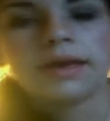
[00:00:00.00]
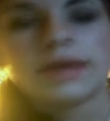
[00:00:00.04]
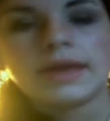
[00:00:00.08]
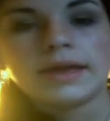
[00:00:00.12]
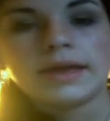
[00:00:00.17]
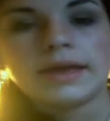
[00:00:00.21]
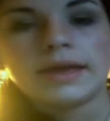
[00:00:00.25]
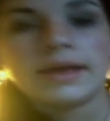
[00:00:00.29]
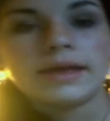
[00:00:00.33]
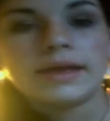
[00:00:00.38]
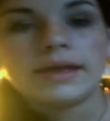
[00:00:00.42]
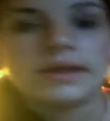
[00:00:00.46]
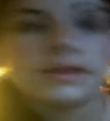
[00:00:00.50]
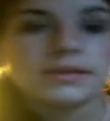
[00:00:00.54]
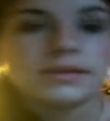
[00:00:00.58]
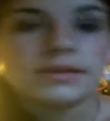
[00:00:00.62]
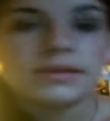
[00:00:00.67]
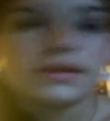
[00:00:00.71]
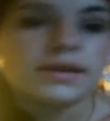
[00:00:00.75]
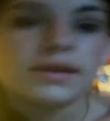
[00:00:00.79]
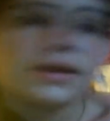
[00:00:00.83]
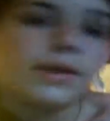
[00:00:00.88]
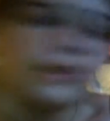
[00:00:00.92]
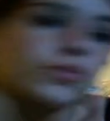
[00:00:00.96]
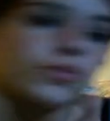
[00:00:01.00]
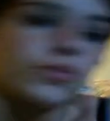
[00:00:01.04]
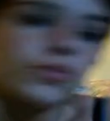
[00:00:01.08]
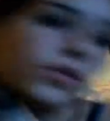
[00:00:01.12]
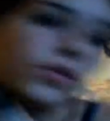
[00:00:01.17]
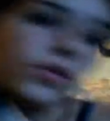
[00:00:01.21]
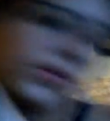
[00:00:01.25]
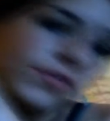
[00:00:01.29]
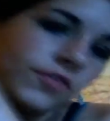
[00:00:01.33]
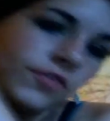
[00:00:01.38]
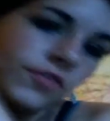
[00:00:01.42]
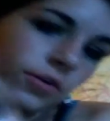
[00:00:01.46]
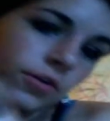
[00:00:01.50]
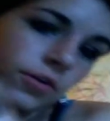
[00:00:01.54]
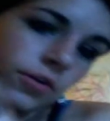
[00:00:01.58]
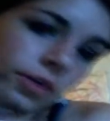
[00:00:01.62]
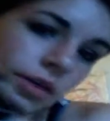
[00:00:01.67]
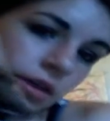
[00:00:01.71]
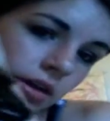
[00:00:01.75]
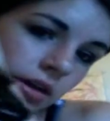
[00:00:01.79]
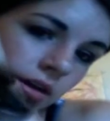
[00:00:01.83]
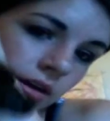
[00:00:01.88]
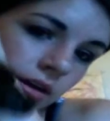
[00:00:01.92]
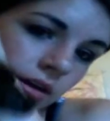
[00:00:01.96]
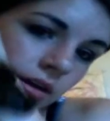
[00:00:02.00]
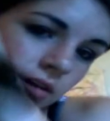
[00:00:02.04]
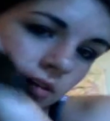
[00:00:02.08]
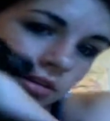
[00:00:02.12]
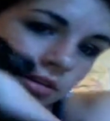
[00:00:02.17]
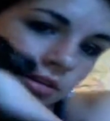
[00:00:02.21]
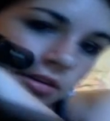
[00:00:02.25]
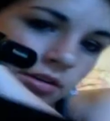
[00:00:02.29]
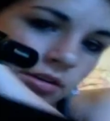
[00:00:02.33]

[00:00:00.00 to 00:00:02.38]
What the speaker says: And I'm going to be filming it!